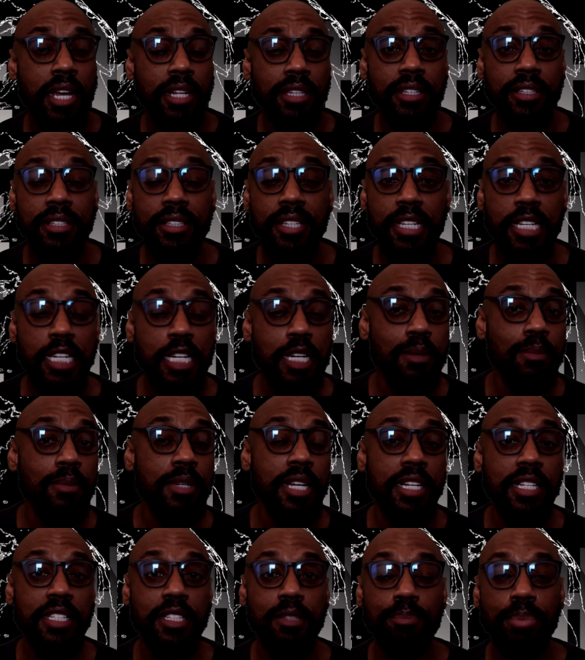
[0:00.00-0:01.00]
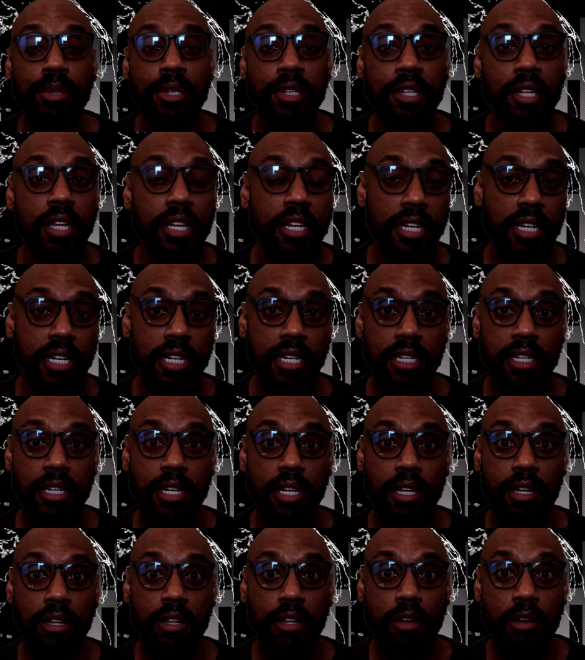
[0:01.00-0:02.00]
The team that is playing
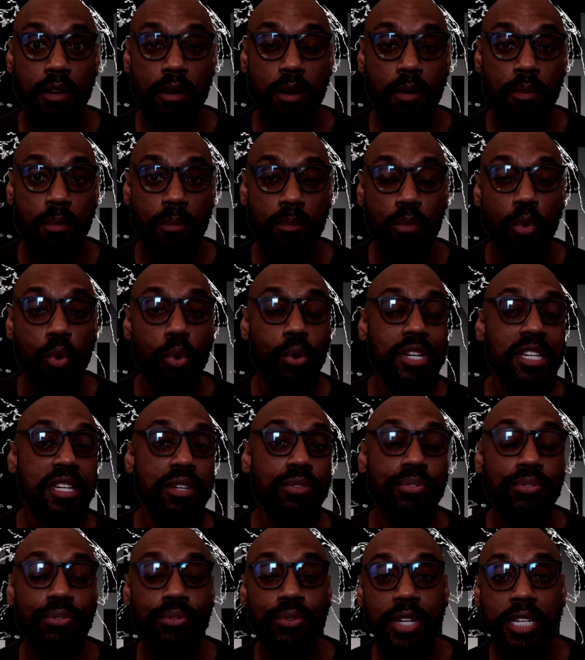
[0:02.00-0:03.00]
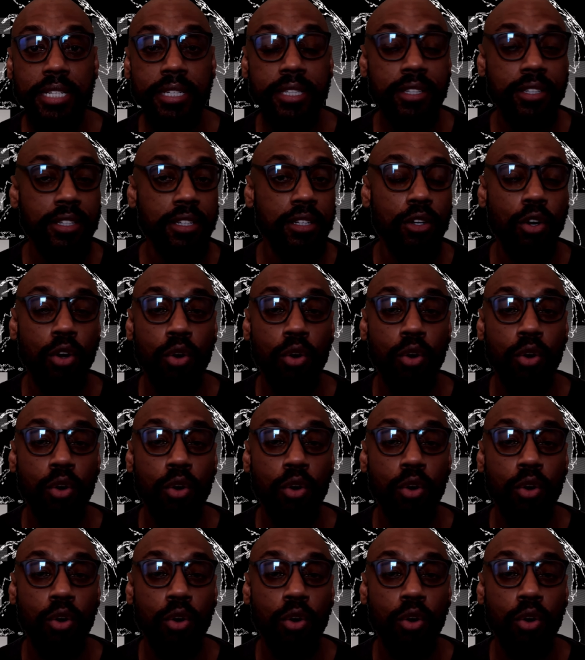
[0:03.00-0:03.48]
more efficient